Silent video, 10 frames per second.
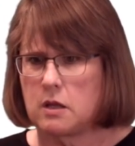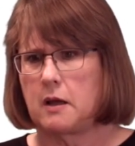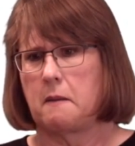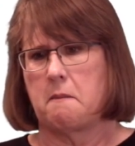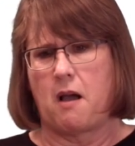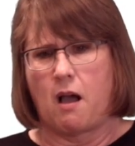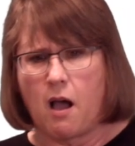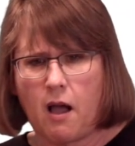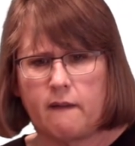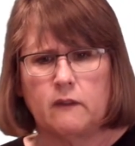have
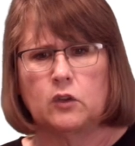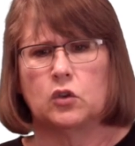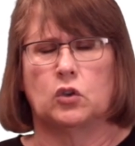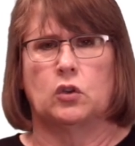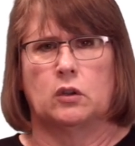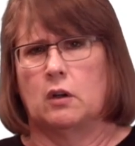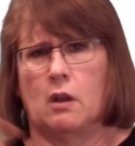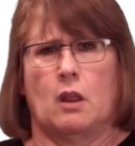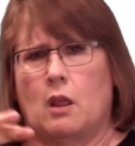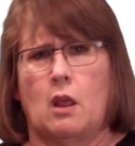behavior challenges
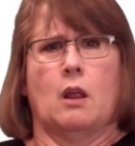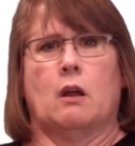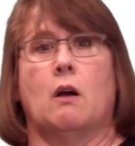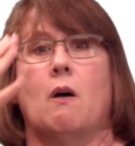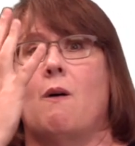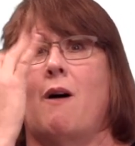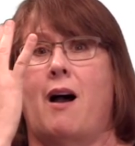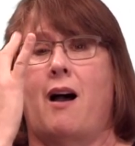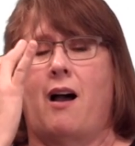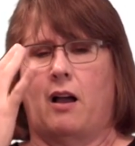that are
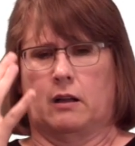reduced